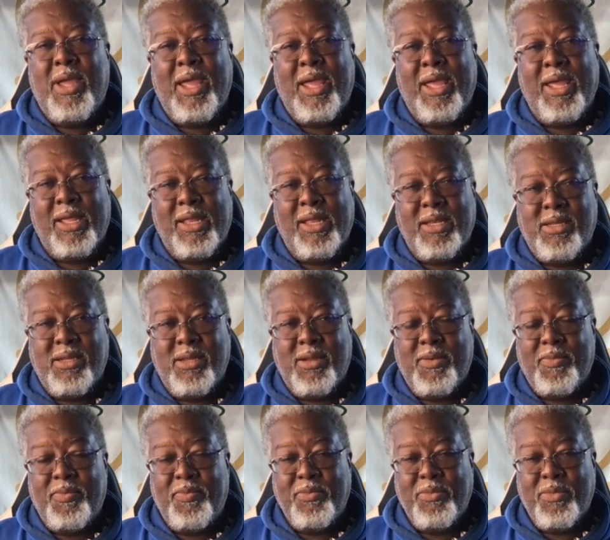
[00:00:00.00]
and
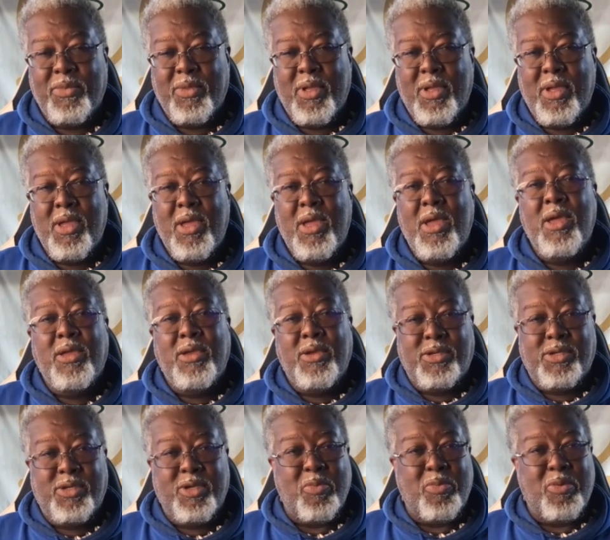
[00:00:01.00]

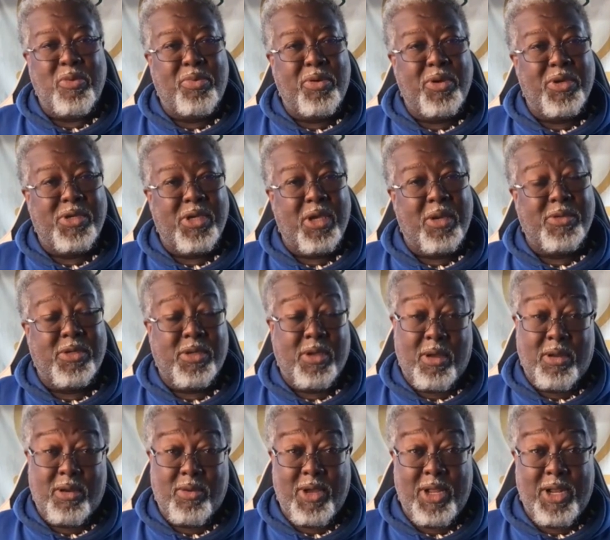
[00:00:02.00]
your simple push-ups
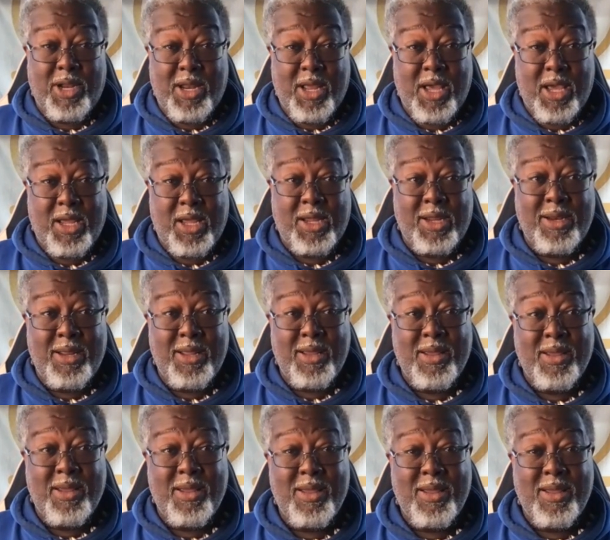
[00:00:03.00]
all the way to nine.